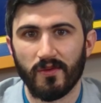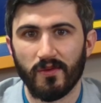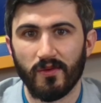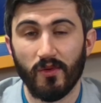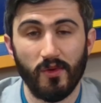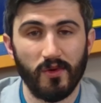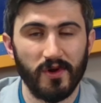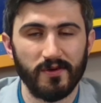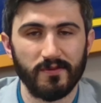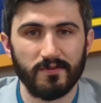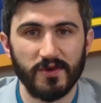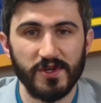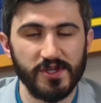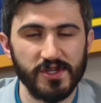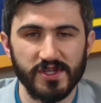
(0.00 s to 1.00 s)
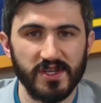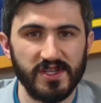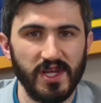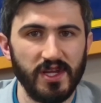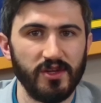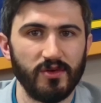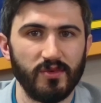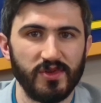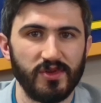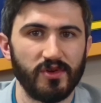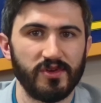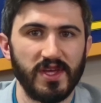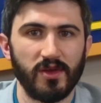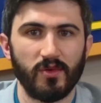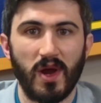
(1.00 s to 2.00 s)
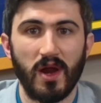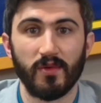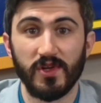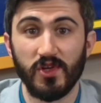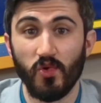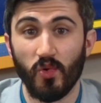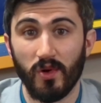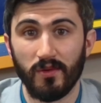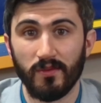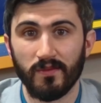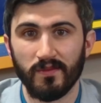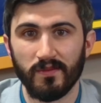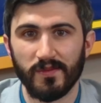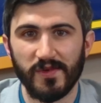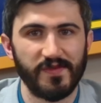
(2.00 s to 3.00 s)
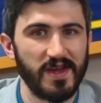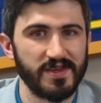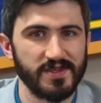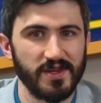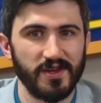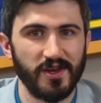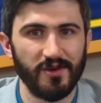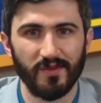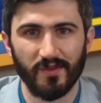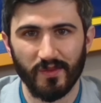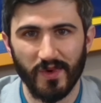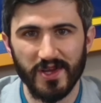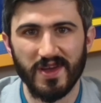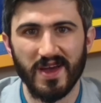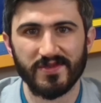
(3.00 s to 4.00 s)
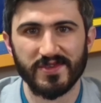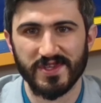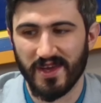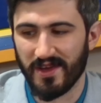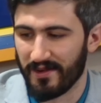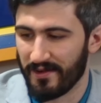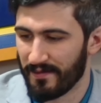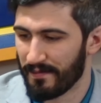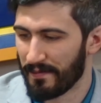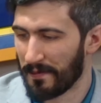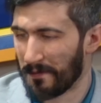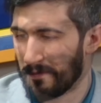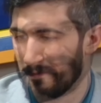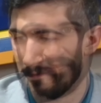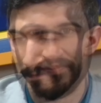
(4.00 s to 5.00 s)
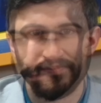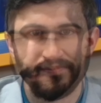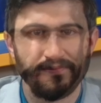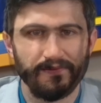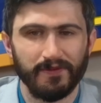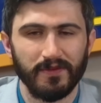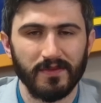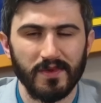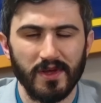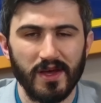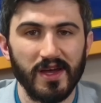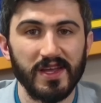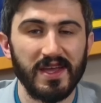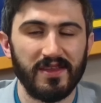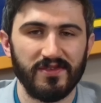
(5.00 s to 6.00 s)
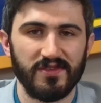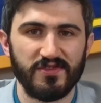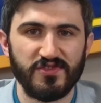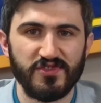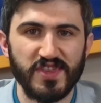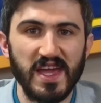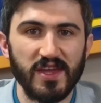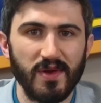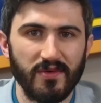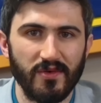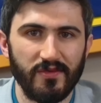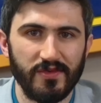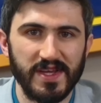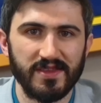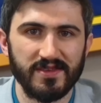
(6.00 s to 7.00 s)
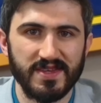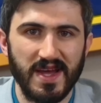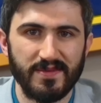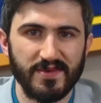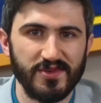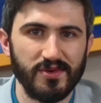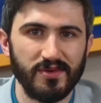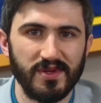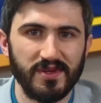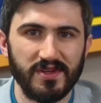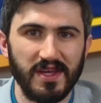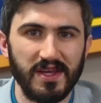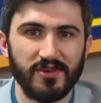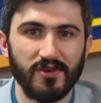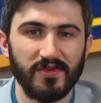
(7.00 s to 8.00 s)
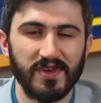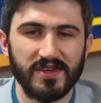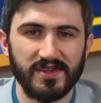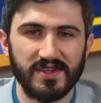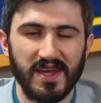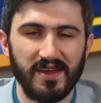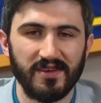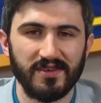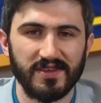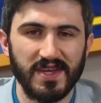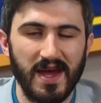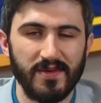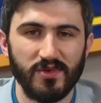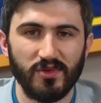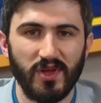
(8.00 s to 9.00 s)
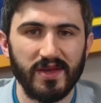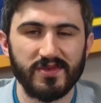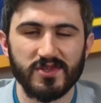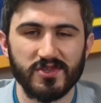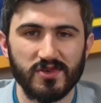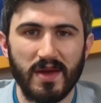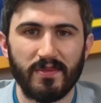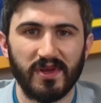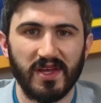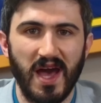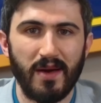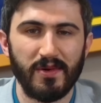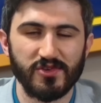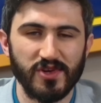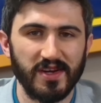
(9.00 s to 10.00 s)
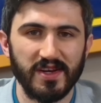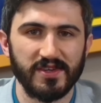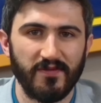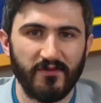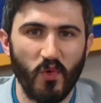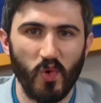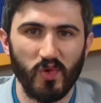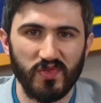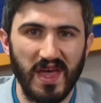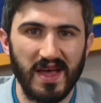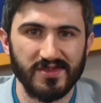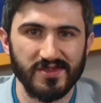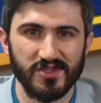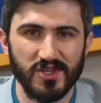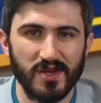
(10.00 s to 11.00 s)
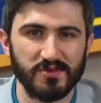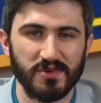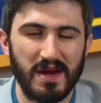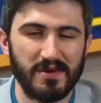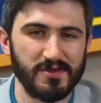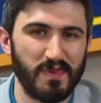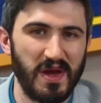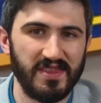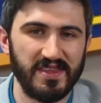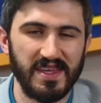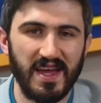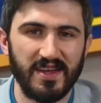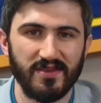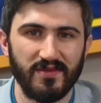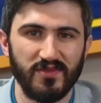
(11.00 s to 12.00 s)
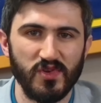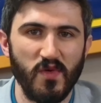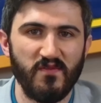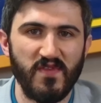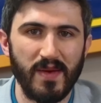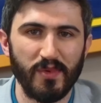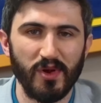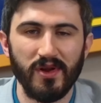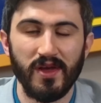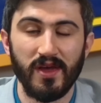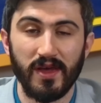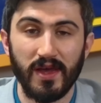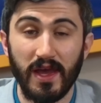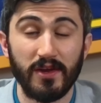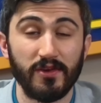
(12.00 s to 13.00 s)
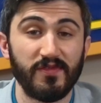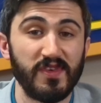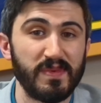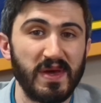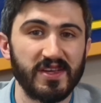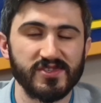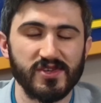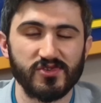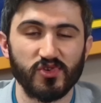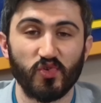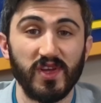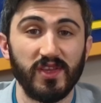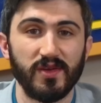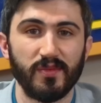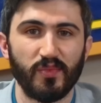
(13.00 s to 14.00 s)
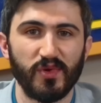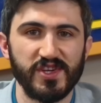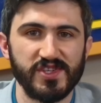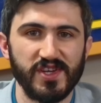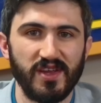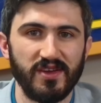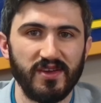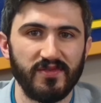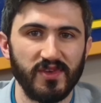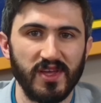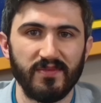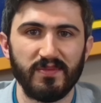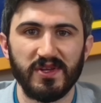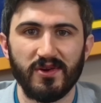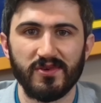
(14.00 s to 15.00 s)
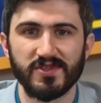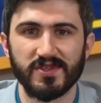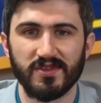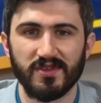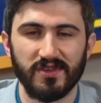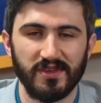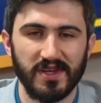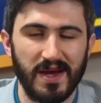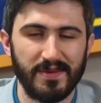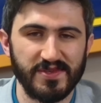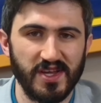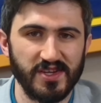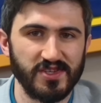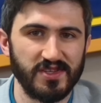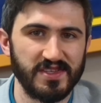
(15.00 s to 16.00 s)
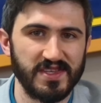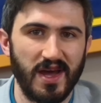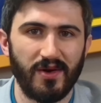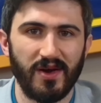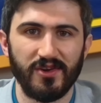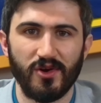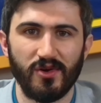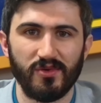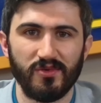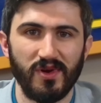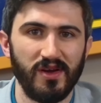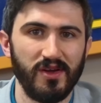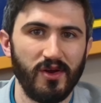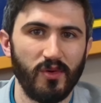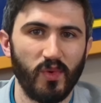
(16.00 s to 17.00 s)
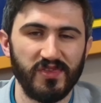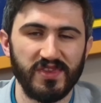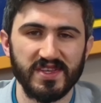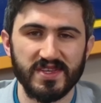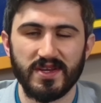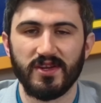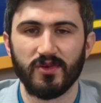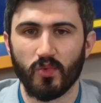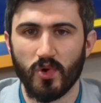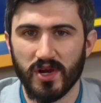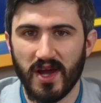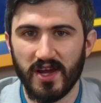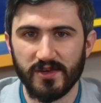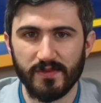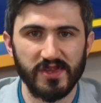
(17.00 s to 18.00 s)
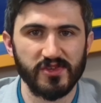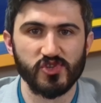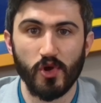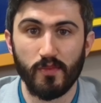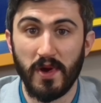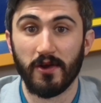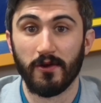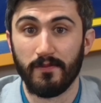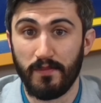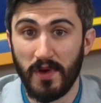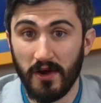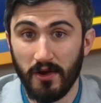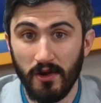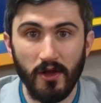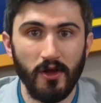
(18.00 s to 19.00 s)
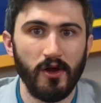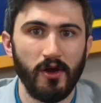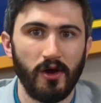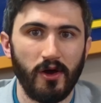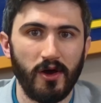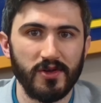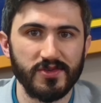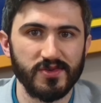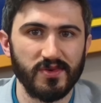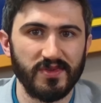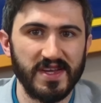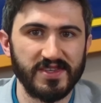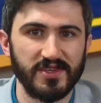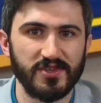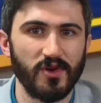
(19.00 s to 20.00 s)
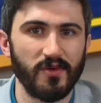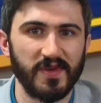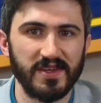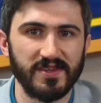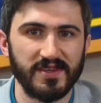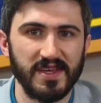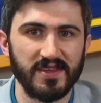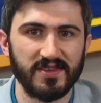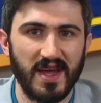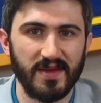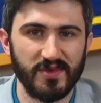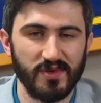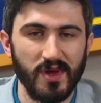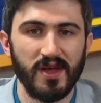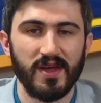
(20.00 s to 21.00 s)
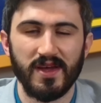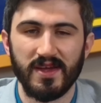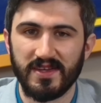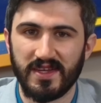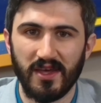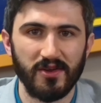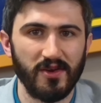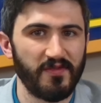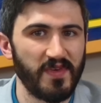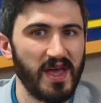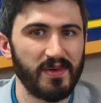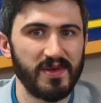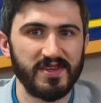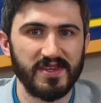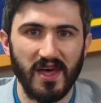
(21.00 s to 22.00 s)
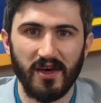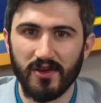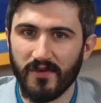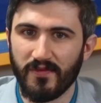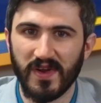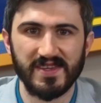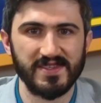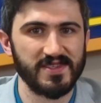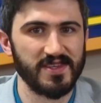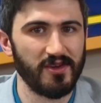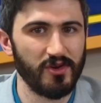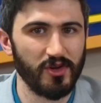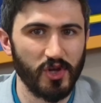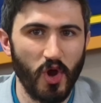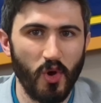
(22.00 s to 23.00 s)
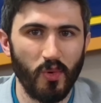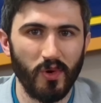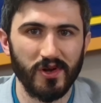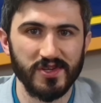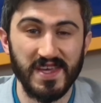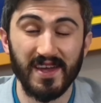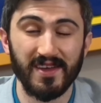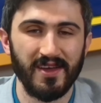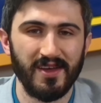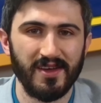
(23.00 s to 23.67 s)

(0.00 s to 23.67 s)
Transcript: Or would you just continue with your Daily Wire renewal? Be fascinated to hear what you have to say. Again, thank you everyone for taking the time to tune in today. Don't forget to take the time to like, subscribe, and comment. Trying to get to 4,000 subscribers by the end of November. And your feedback is also greatly appreciated. If you give me notes in the comment section, that's how I know what things I need to work on to make the show better and better. Also, and lastly, don't forget to take the time to tell your family, tell your friends, tell your coworkers, heck,